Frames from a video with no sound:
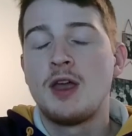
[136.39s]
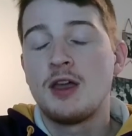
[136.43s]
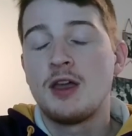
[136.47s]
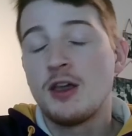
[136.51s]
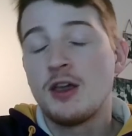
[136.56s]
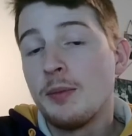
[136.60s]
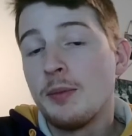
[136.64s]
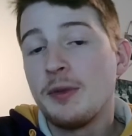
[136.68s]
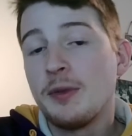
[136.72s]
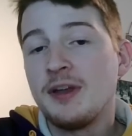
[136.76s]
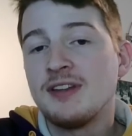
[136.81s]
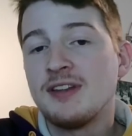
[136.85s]

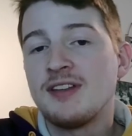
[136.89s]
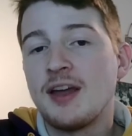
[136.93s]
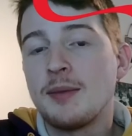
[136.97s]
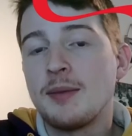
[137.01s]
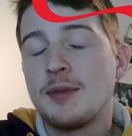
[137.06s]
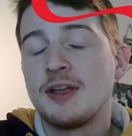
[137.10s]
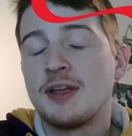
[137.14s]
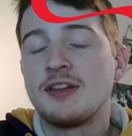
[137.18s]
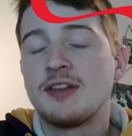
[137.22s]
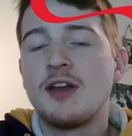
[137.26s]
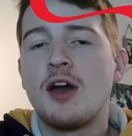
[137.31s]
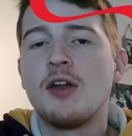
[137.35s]
Companies like
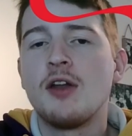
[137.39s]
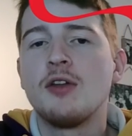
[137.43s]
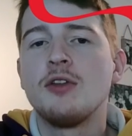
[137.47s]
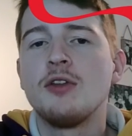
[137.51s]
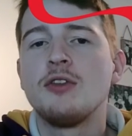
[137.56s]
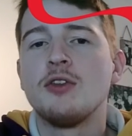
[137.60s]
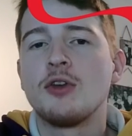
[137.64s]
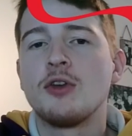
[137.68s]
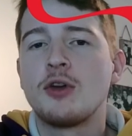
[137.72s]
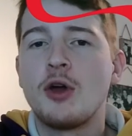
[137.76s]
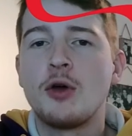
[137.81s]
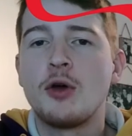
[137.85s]
McDonald's
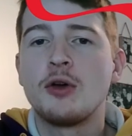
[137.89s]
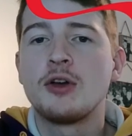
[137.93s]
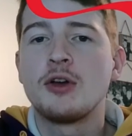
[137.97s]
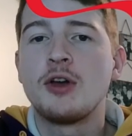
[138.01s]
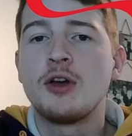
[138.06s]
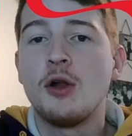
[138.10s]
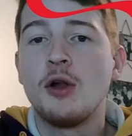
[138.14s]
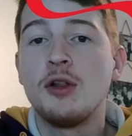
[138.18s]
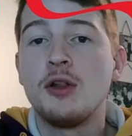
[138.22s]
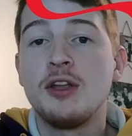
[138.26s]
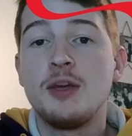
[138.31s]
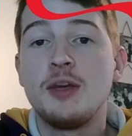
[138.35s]
or
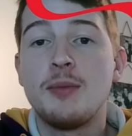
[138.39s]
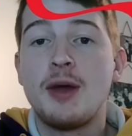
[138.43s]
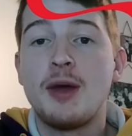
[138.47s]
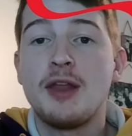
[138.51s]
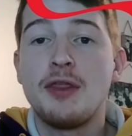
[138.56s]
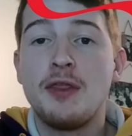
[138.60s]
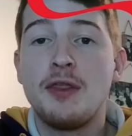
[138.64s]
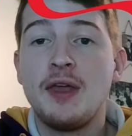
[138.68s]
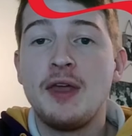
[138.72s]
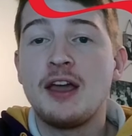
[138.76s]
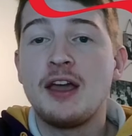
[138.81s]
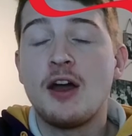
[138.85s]
Coca-Cola you might
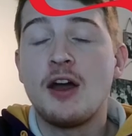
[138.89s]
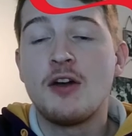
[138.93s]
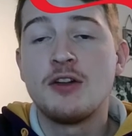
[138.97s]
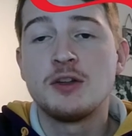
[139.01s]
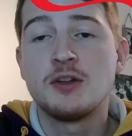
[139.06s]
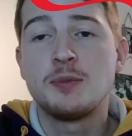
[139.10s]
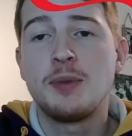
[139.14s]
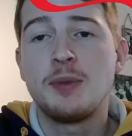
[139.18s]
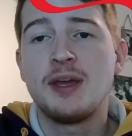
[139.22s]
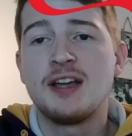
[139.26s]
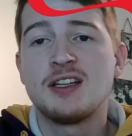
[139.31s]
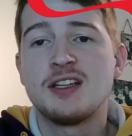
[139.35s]
think are as
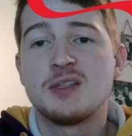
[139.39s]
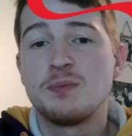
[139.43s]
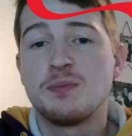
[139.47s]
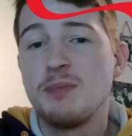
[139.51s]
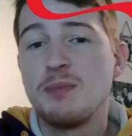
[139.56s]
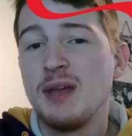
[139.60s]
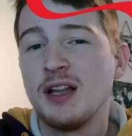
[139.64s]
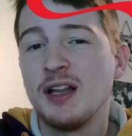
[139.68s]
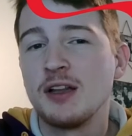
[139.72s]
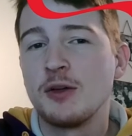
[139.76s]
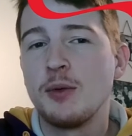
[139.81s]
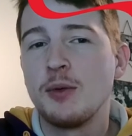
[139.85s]
big as
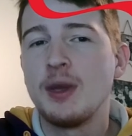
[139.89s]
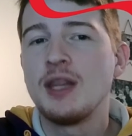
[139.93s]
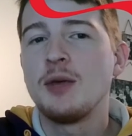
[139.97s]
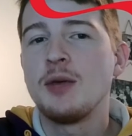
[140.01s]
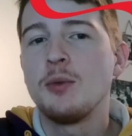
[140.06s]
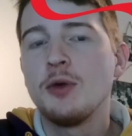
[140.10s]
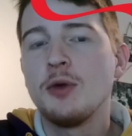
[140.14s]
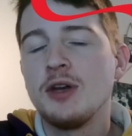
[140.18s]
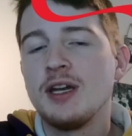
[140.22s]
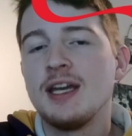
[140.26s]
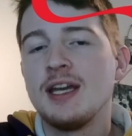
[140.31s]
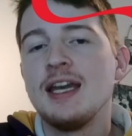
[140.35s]
milk, where they
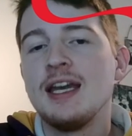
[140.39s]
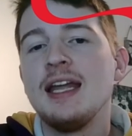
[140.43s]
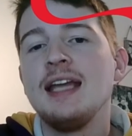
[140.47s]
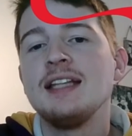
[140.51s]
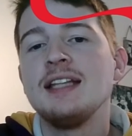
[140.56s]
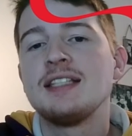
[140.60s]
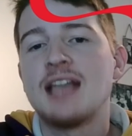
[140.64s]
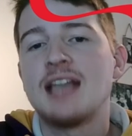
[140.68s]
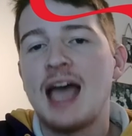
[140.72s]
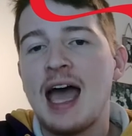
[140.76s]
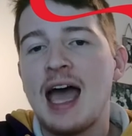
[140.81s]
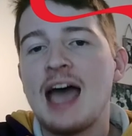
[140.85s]
wouldn't need
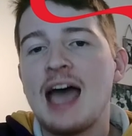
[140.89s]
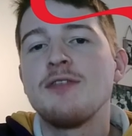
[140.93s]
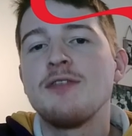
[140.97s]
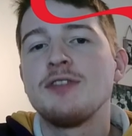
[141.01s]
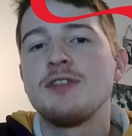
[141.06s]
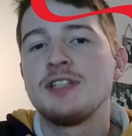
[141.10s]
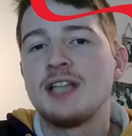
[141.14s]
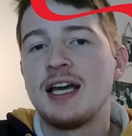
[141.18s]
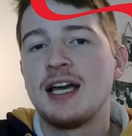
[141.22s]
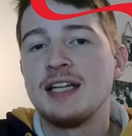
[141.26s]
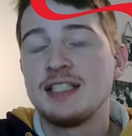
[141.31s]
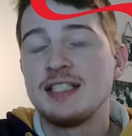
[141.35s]
to
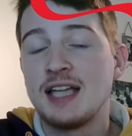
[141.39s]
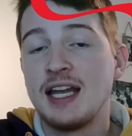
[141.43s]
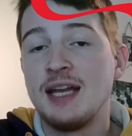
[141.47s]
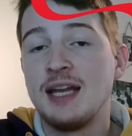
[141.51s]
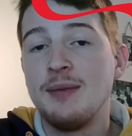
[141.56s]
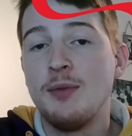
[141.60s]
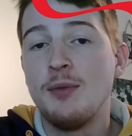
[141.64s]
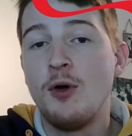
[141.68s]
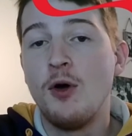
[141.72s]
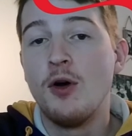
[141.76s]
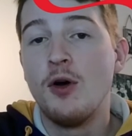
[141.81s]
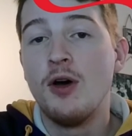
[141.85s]
advertise
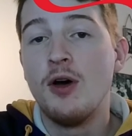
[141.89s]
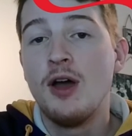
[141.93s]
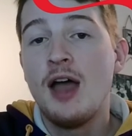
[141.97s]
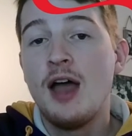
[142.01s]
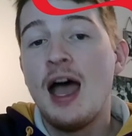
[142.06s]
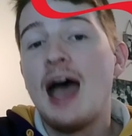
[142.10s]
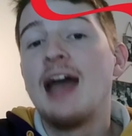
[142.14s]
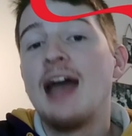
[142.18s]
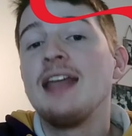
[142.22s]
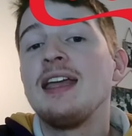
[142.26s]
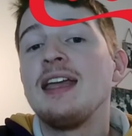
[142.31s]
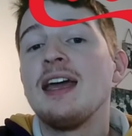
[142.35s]
anymore,
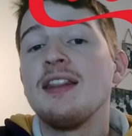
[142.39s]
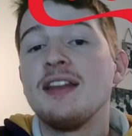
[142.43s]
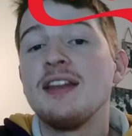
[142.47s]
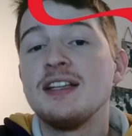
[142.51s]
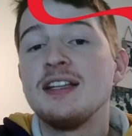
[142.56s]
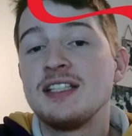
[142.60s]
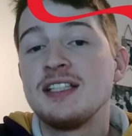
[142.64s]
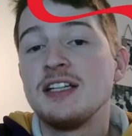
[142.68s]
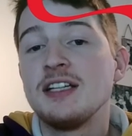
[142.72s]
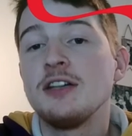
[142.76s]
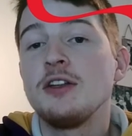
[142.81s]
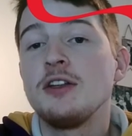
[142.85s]
and yet they
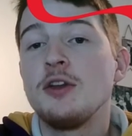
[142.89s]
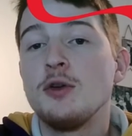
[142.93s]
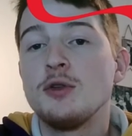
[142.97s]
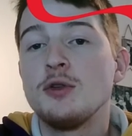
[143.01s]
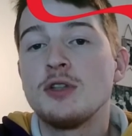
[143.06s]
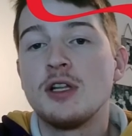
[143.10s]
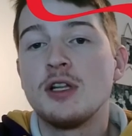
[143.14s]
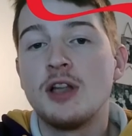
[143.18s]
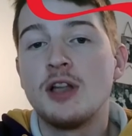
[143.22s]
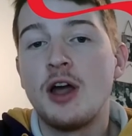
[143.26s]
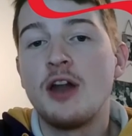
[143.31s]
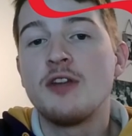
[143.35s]
still use
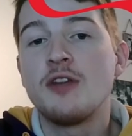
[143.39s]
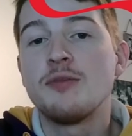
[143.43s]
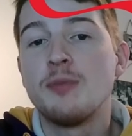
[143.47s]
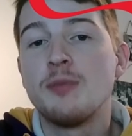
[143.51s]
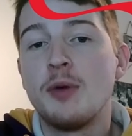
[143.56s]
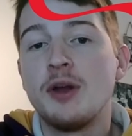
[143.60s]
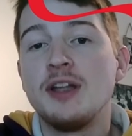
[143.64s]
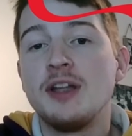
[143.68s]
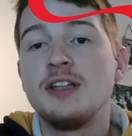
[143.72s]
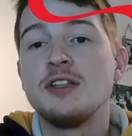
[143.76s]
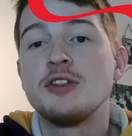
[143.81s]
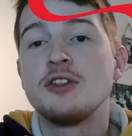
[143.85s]
a lot of
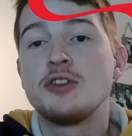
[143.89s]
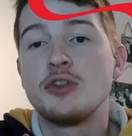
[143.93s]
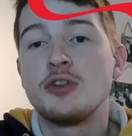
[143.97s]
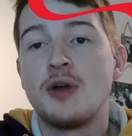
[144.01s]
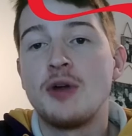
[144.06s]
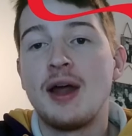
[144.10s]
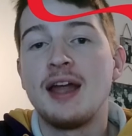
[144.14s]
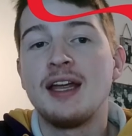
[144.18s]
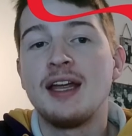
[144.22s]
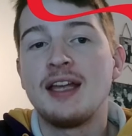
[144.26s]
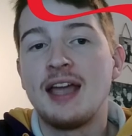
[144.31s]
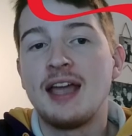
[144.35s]
money to
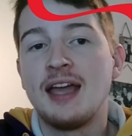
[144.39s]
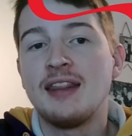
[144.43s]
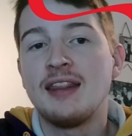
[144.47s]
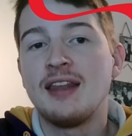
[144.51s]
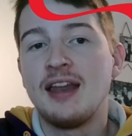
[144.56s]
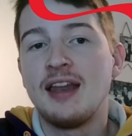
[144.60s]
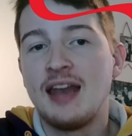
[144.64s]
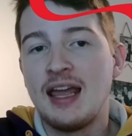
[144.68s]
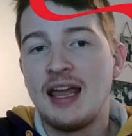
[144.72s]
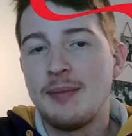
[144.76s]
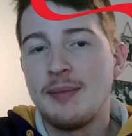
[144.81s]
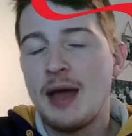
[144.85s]
try and get their
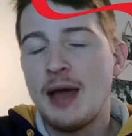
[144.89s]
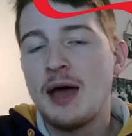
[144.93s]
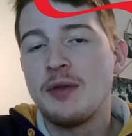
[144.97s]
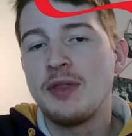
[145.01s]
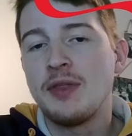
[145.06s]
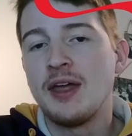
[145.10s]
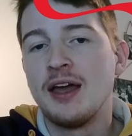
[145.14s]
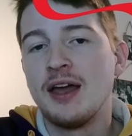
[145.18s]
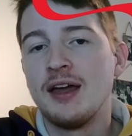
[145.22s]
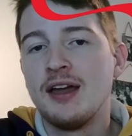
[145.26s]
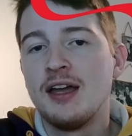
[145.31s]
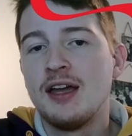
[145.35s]
name out
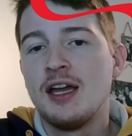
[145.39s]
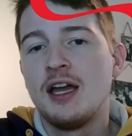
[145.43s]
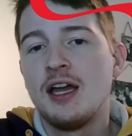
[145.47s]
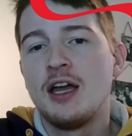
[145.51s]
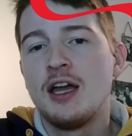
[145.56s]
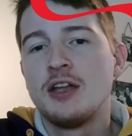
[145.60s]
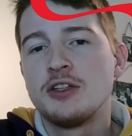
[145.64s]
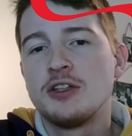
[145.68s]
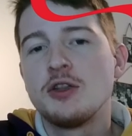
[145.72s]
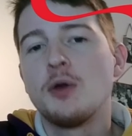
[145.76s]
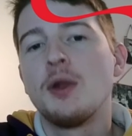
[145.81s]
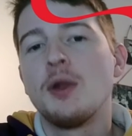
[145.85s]
there.
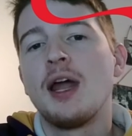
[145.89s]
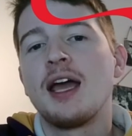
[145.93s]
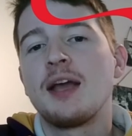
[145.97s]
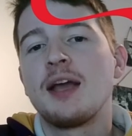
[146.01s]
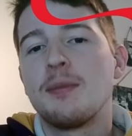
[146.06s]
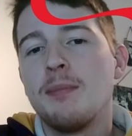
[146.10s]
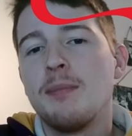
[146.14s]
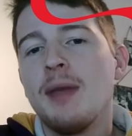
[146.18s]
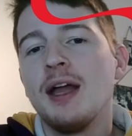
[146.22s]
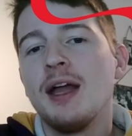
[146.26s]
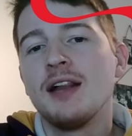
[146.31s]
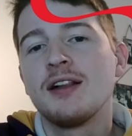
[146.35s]
So like
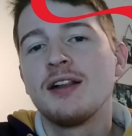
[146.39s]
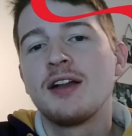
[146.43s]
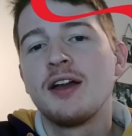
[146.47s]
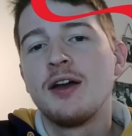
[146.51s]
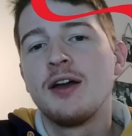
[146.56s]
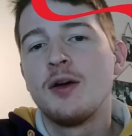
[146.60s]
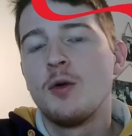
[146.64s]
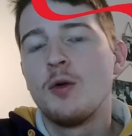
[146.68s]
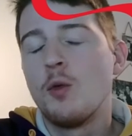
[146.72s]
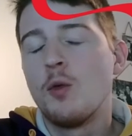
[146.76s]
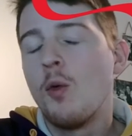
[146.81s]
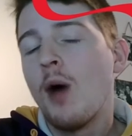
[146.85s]
milk,
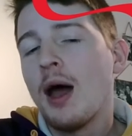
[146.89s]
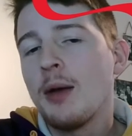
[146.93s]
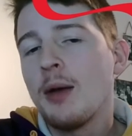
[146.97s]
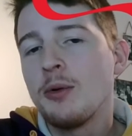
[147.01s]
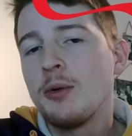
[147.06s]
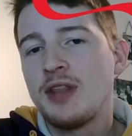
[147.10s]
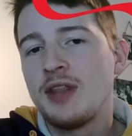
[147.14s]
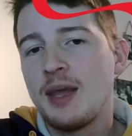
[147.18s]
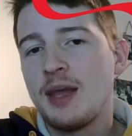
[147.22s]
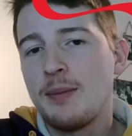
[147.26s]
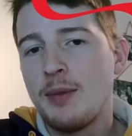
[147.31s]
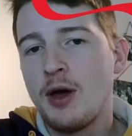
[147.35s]
why
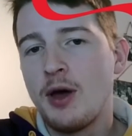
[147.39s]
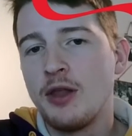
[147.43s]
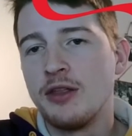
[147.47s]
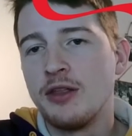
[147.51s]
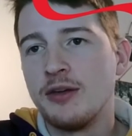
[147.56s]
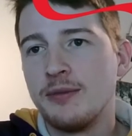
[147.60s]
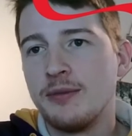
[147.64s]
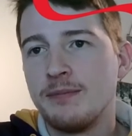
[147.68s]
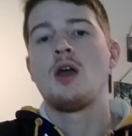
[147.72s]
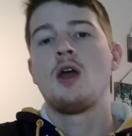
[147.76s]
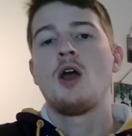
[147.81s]
would they bother?